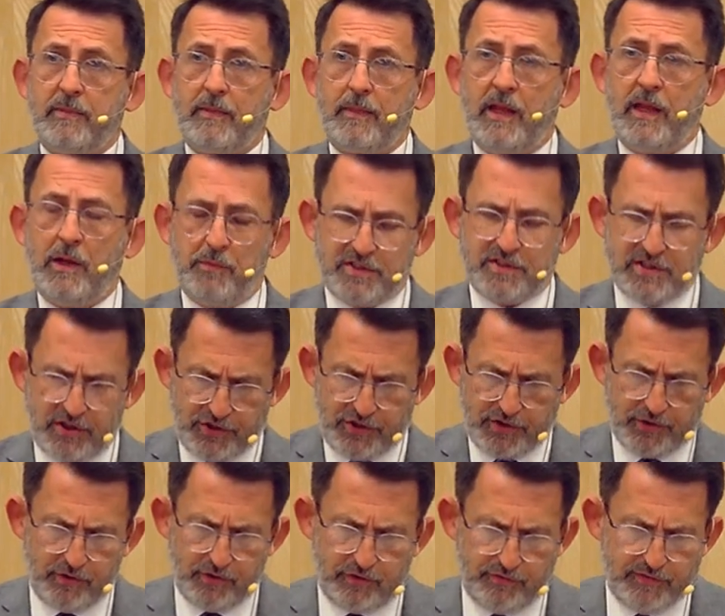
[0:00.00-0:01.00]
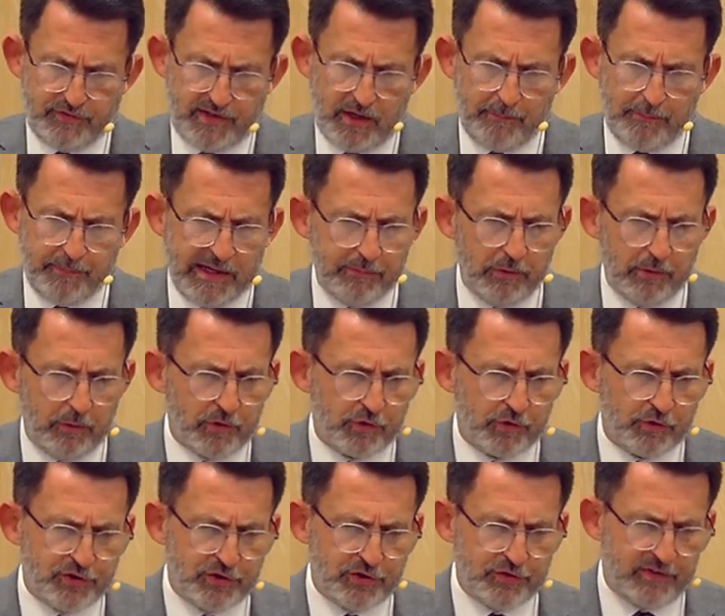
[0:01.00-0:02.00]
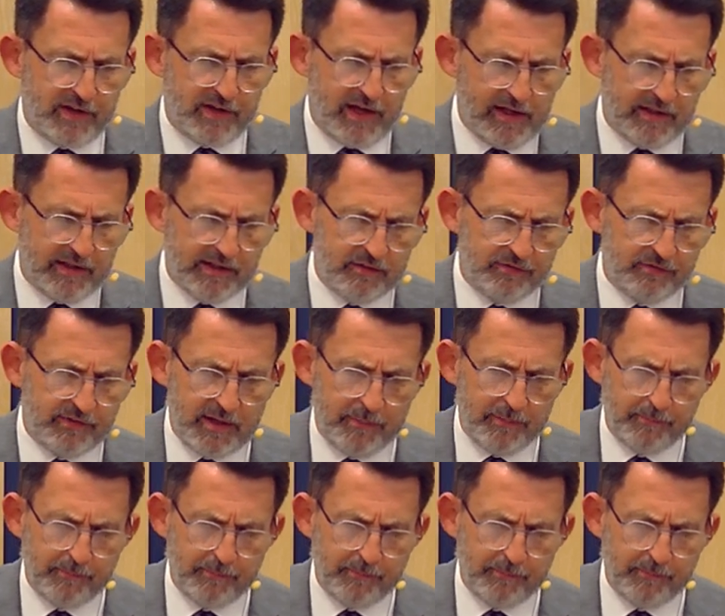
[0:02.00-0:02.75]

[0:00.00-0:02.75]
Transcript: It was a thoroughfare. People were crucified in a very